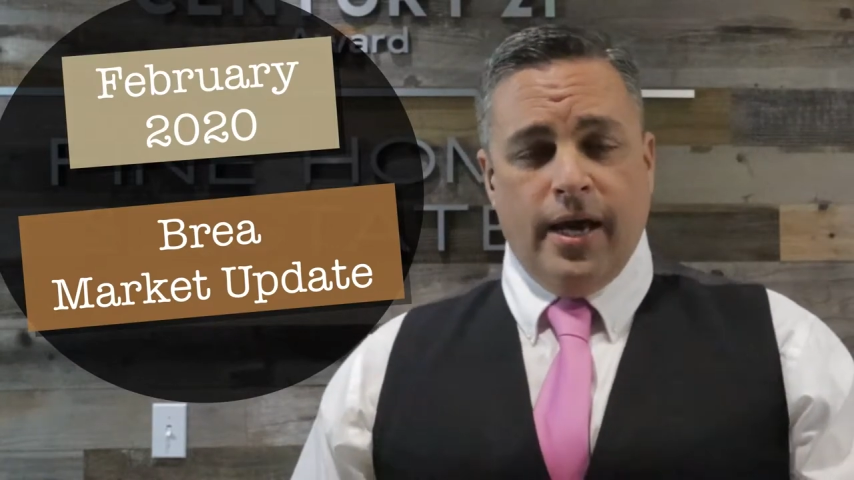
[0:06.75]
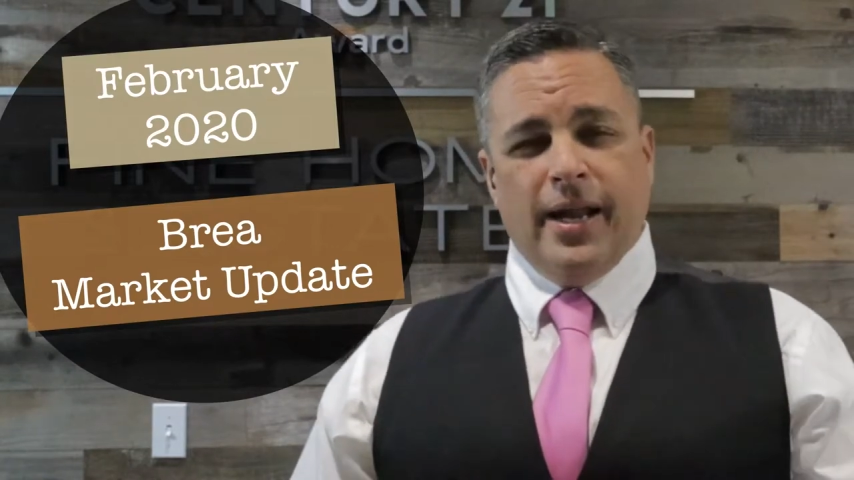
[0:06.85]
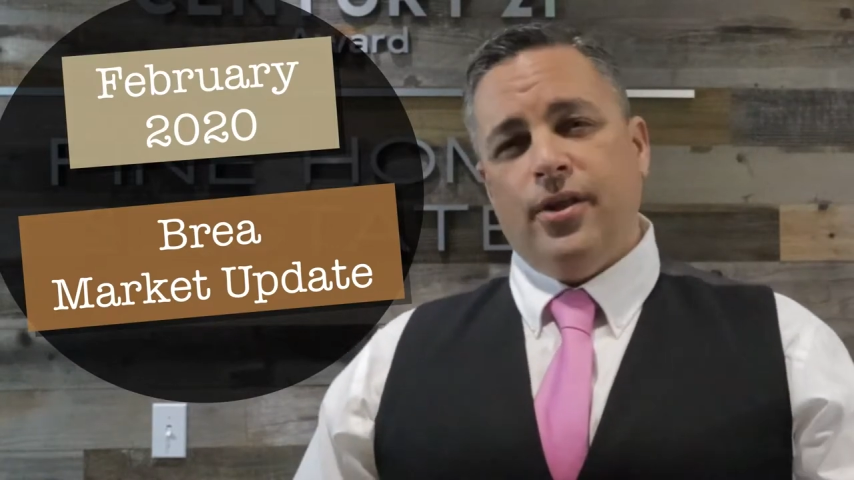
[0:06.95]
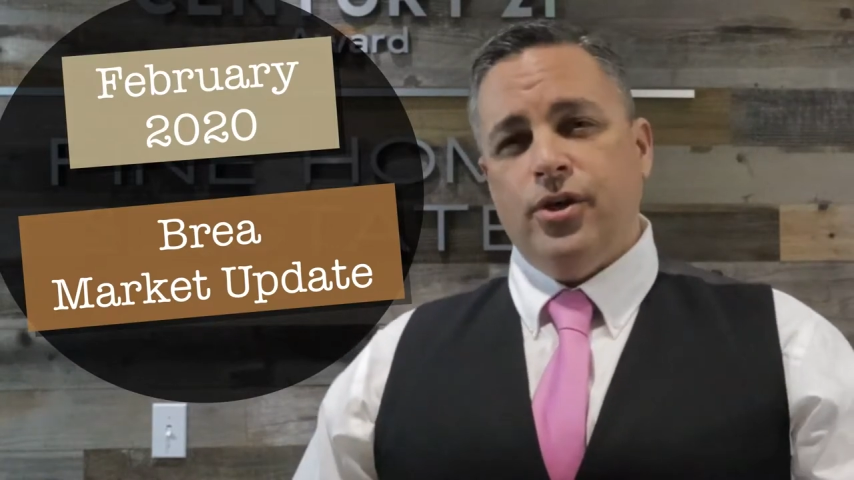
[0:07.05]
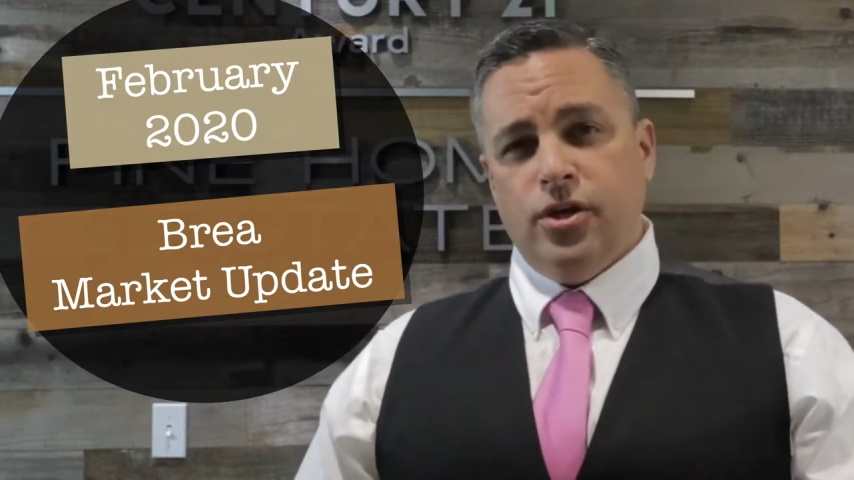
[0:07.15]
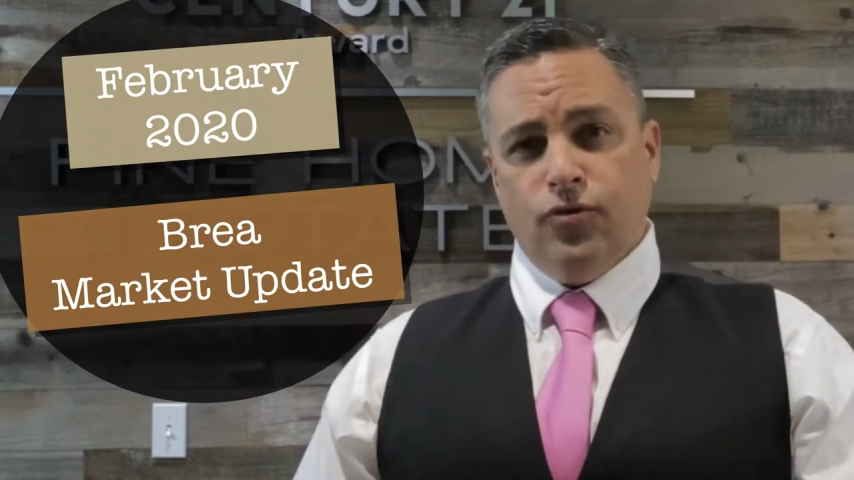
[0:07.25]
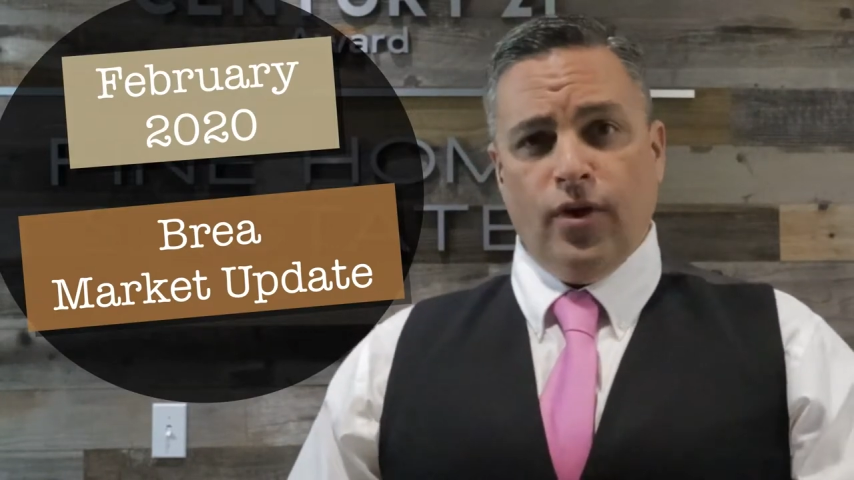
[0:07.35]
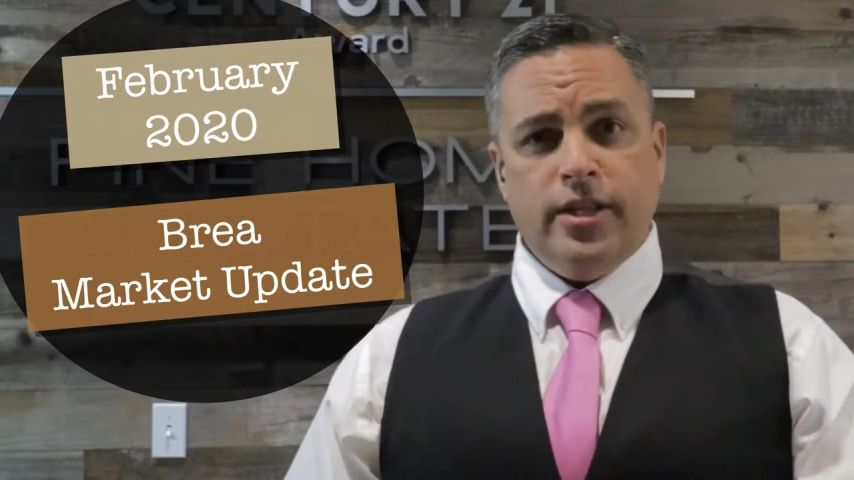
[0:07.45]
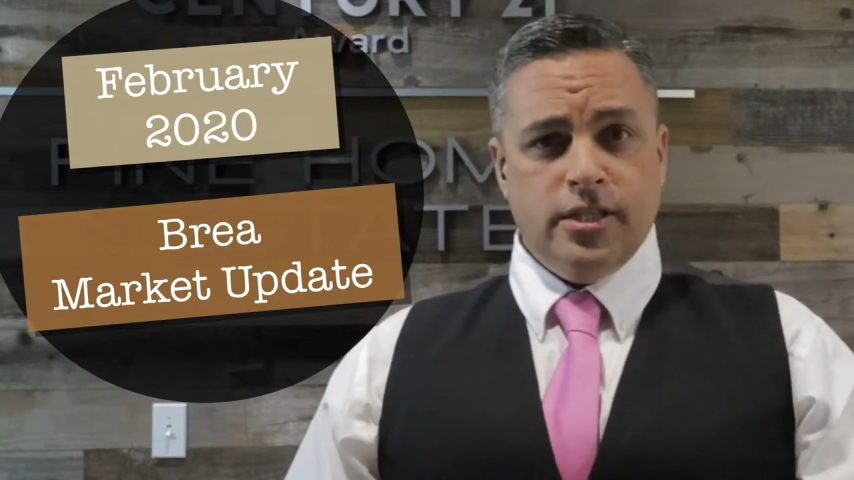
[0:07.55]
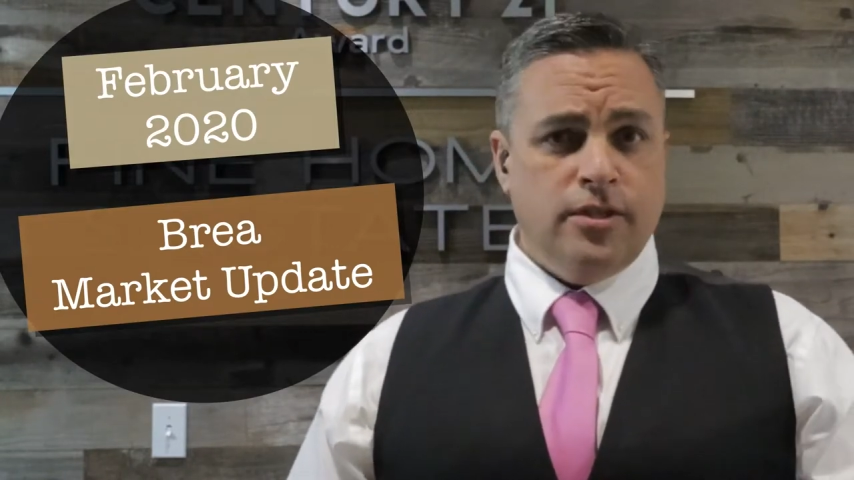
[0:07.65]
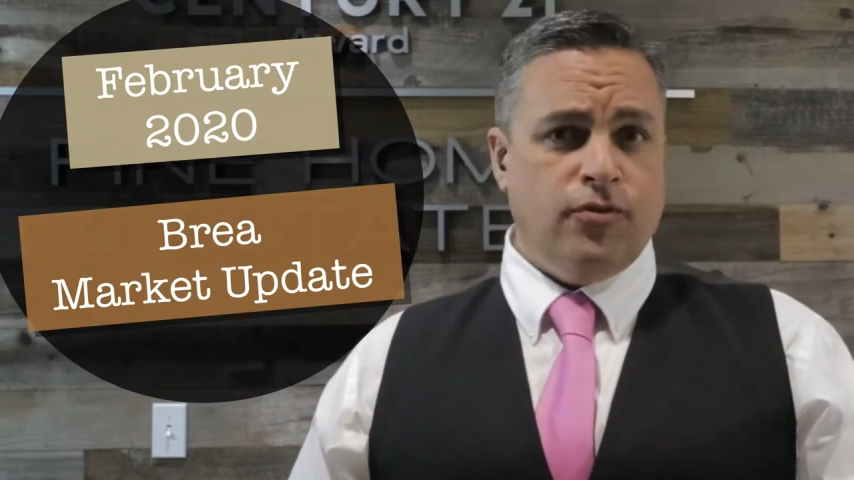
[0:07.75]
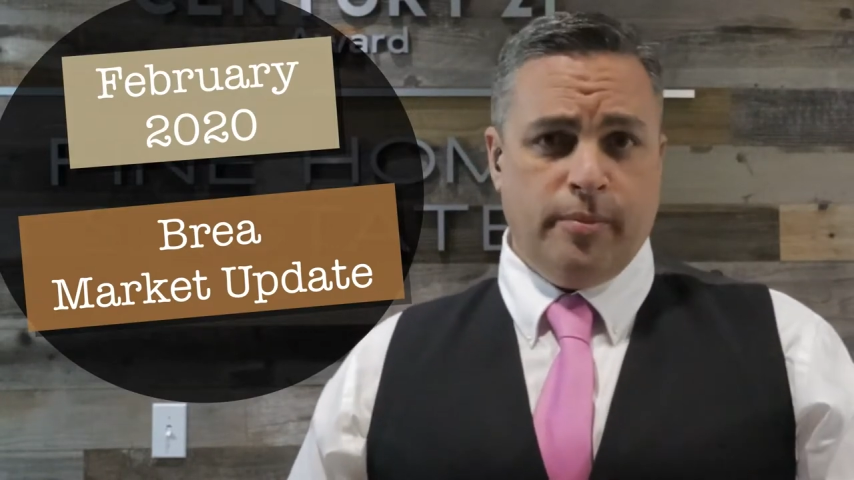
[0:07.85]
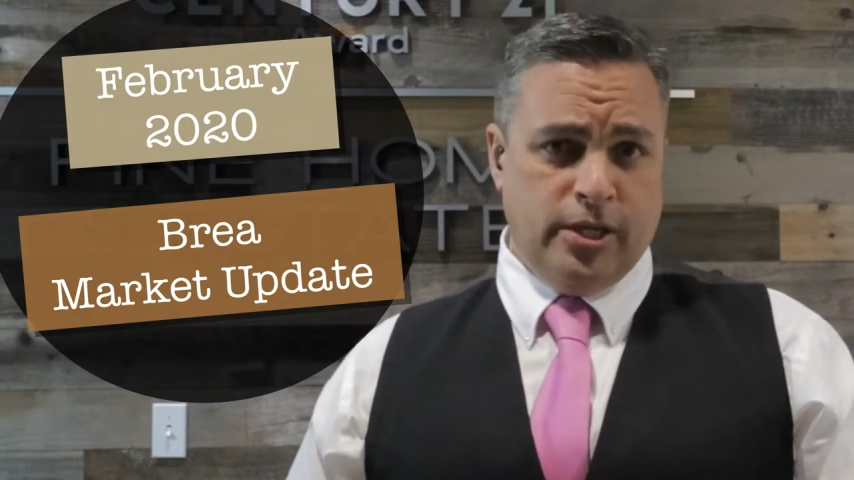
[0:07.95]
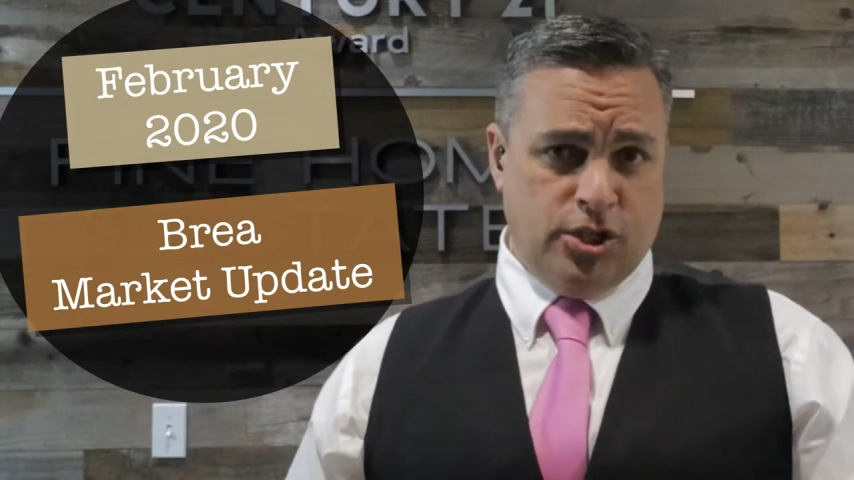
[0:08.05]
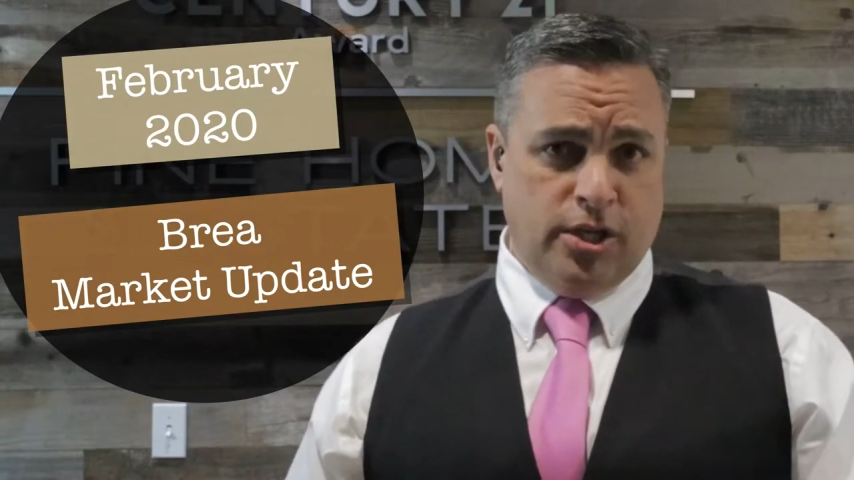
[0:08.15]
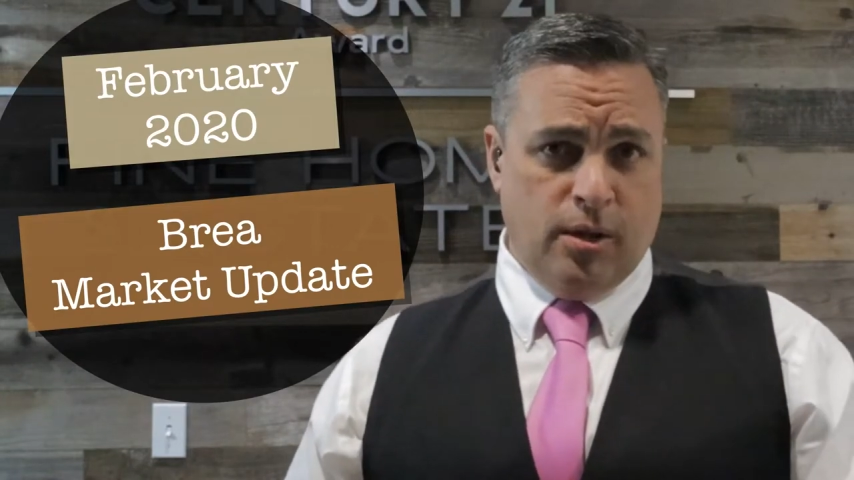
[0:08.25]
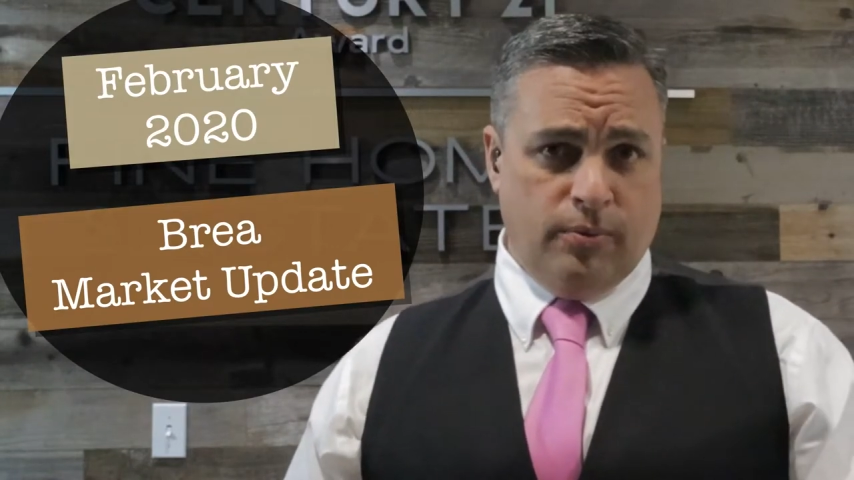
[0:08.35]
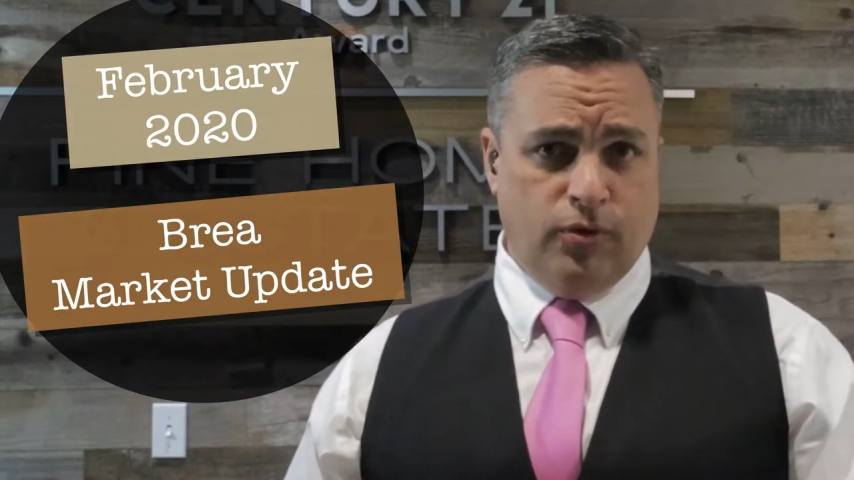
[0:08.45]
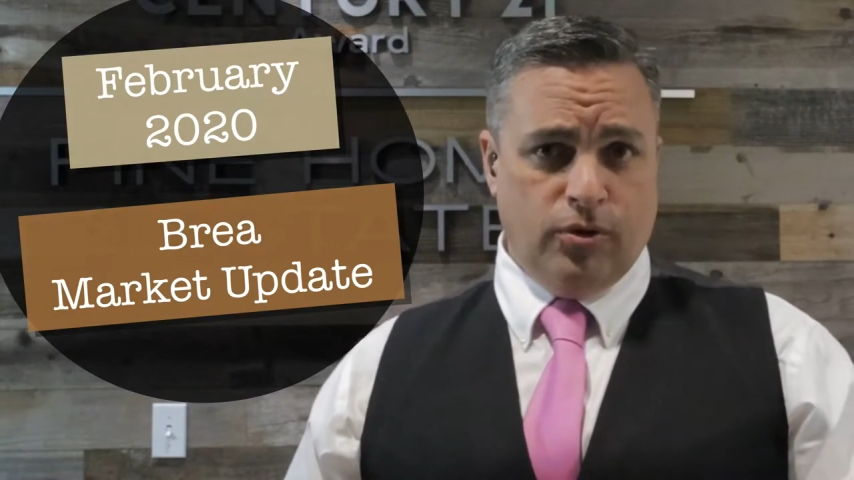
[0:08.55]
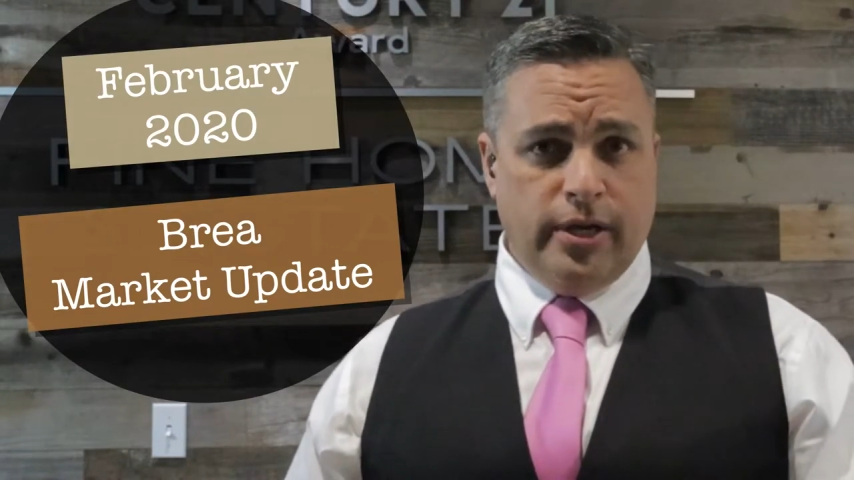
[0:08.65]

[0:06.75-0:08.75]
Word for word: and I think you'll find this information helpful,